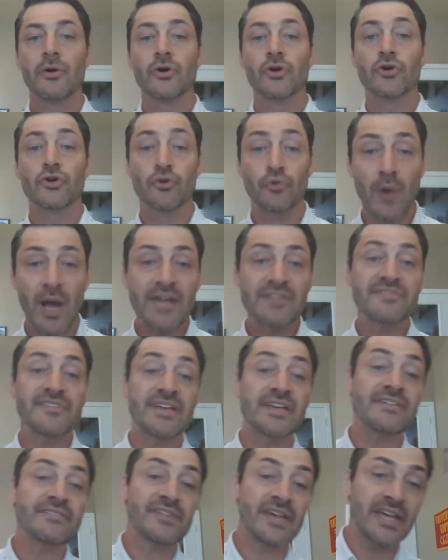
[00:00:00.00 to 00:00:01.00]
Christ
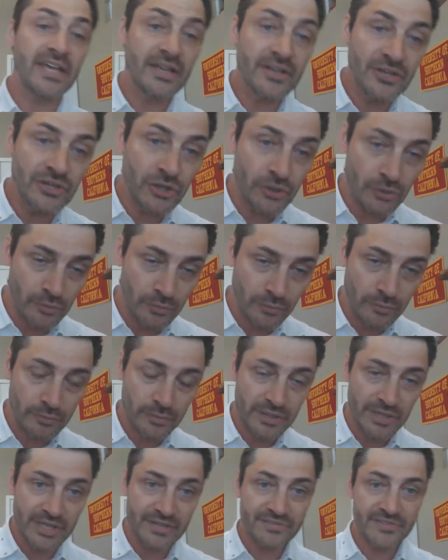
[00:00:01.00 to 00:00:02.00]
is in you,
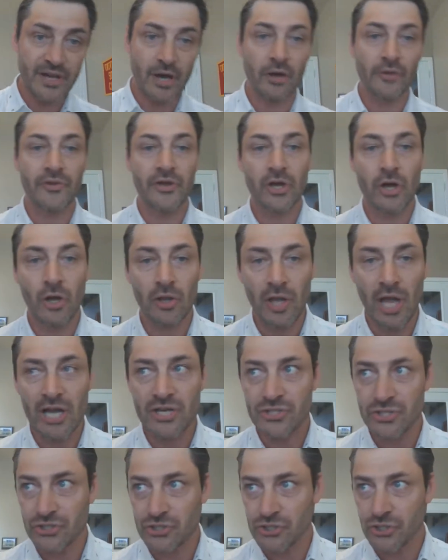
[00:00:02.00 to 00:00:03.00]
he's telling the
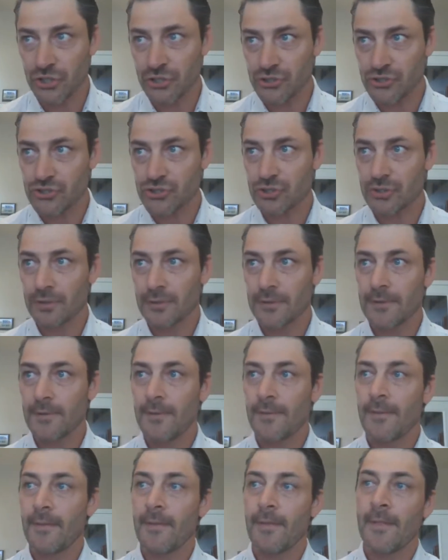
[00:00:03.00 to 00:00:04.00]
Colossian church.
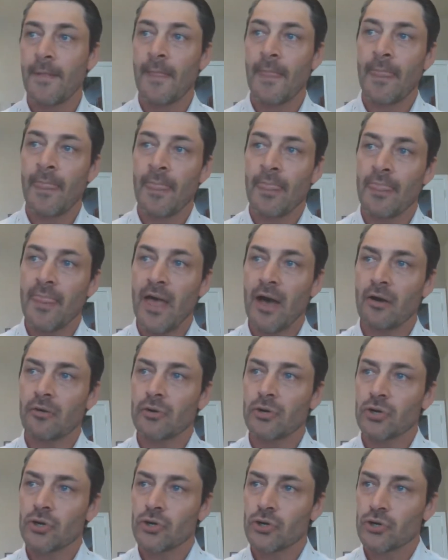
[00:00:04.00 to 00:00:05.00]

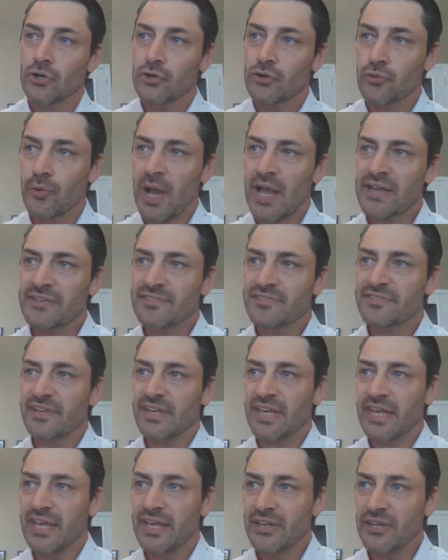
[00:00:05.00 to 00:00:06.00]
Now, Christ
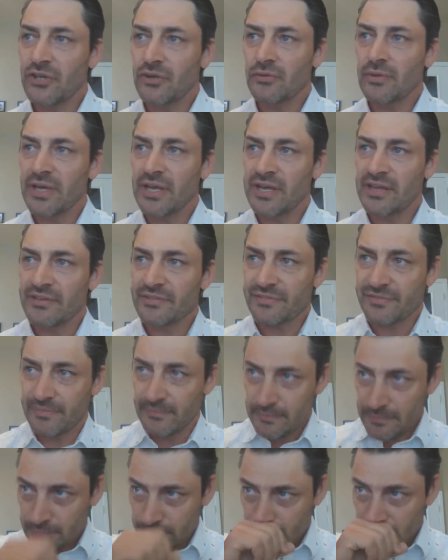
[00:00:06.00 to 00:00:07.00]
in you is,
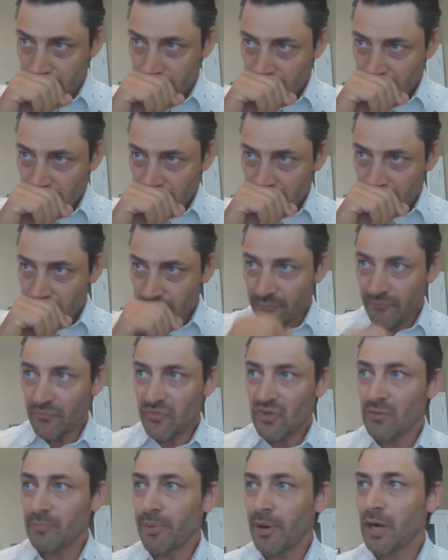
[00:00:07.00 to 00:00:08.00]

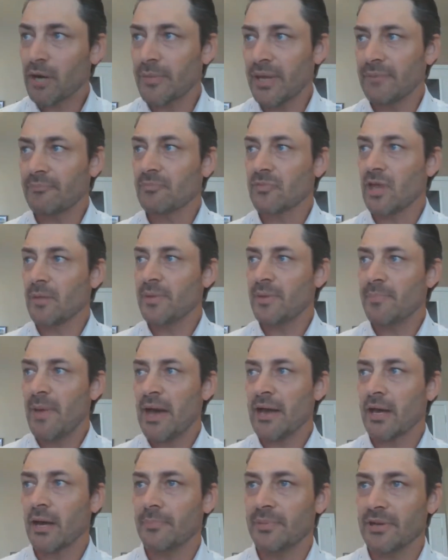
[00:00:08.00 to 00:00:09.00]
pardon me, let me
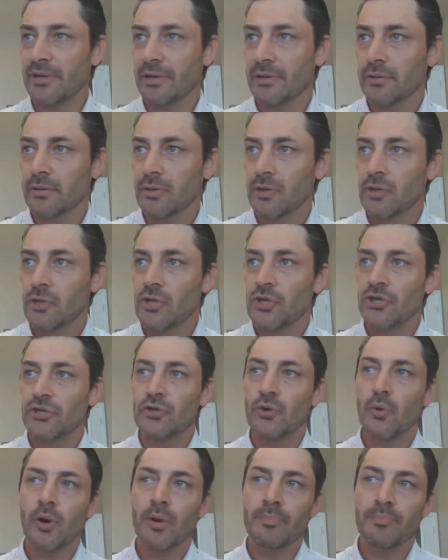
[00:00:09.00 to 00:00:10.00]
back up here.
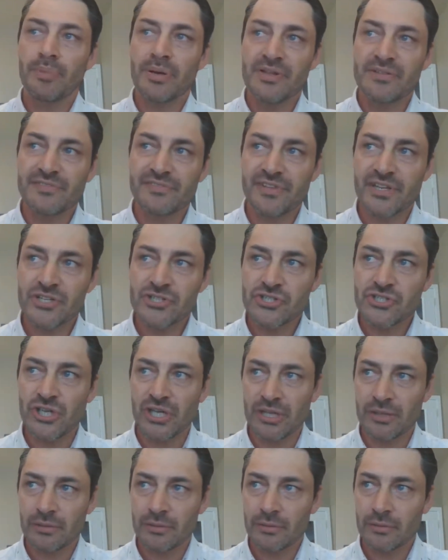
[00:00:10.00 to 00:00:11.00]
Your
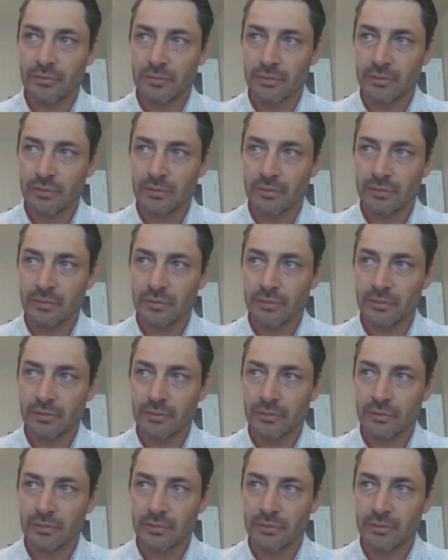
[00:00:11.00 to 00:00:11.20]
position